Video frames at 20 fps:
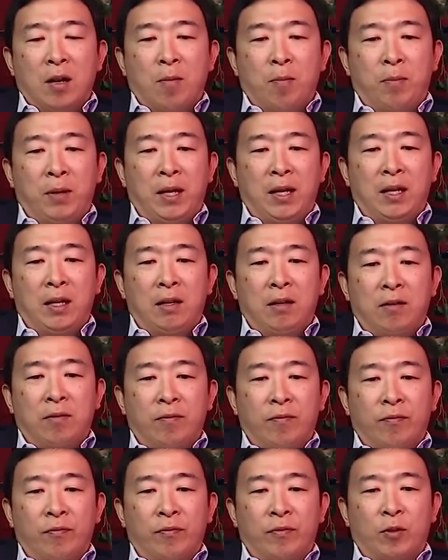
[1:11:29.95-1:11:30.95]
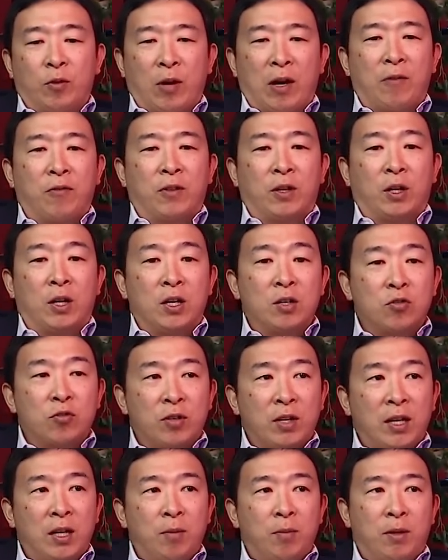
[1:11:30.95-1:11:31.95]
be great for the
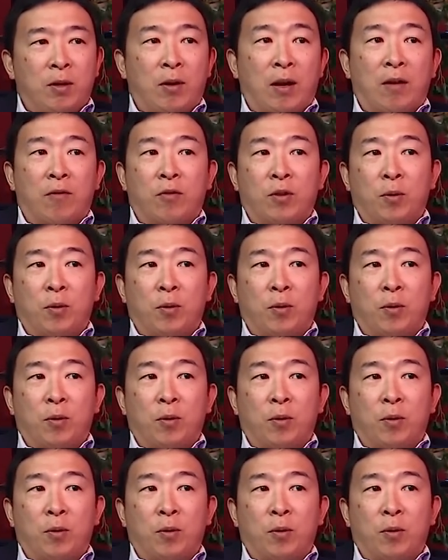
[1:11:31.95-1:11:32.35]
country it'd be great for